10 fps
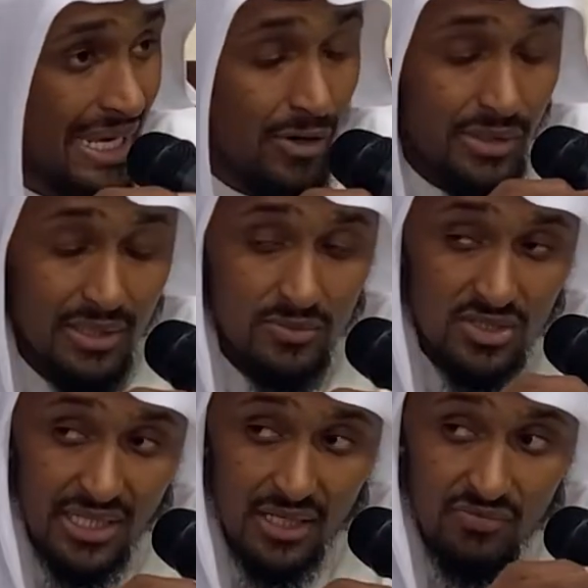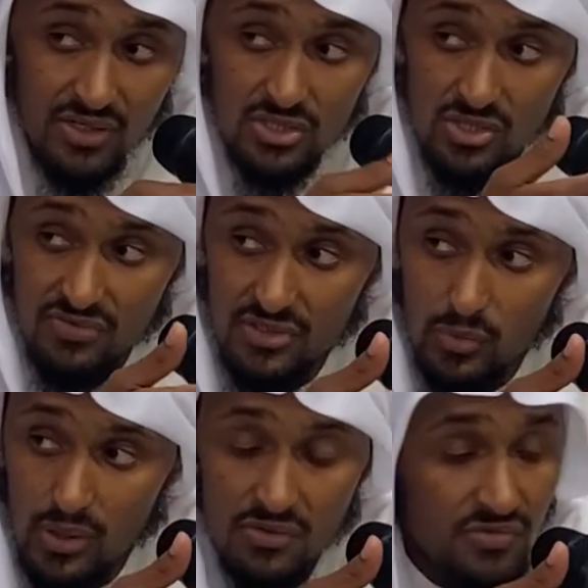allowing him to take advantage of his
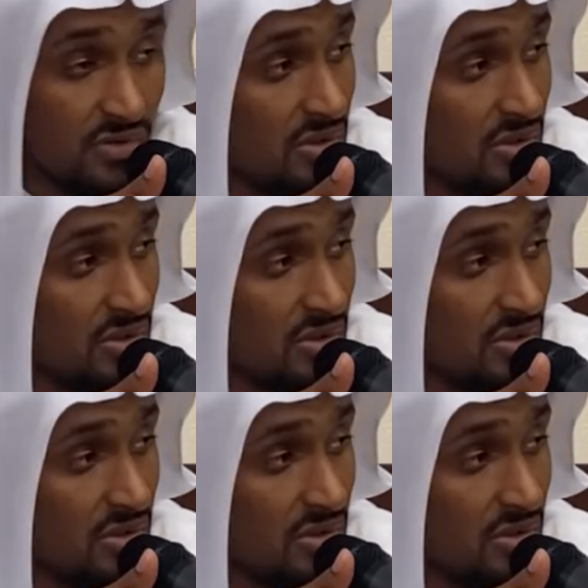wealth